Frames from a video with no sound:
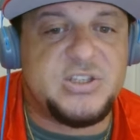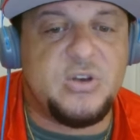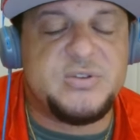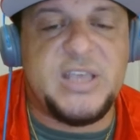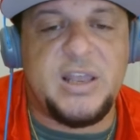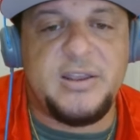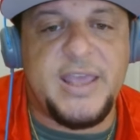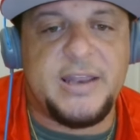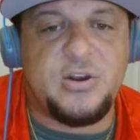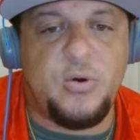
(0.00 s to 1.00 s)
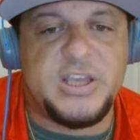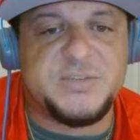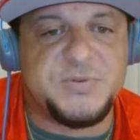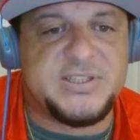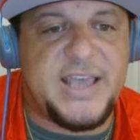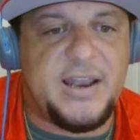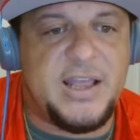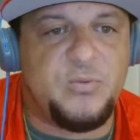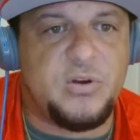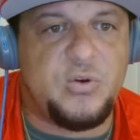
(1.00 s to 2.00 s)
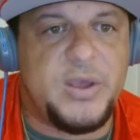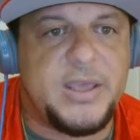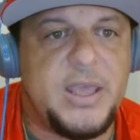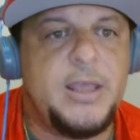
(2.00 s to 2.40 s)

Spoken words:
So let's take a look at Corey Kispert's stat line real quick.